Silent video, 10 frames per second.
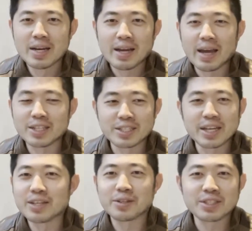and just
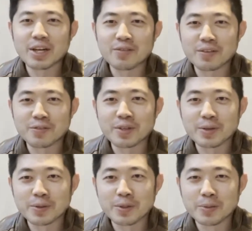getting yourself a
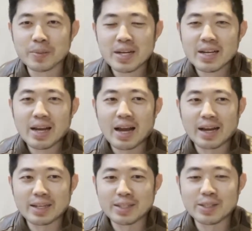free room,
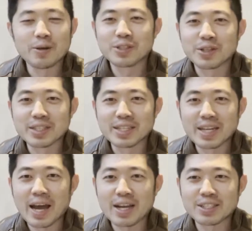no strings
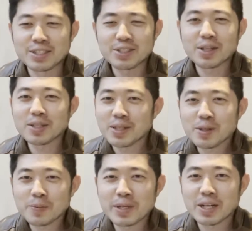attached. There's a
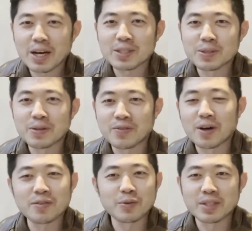little bit of hustle
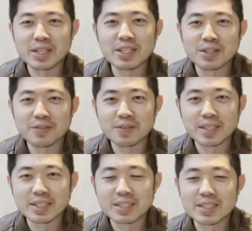involved with each of
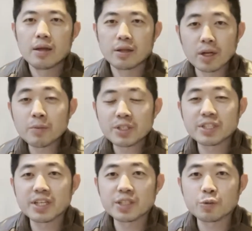these. The number
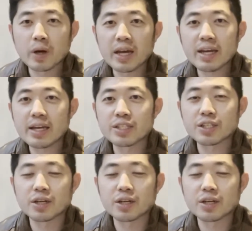6 way is to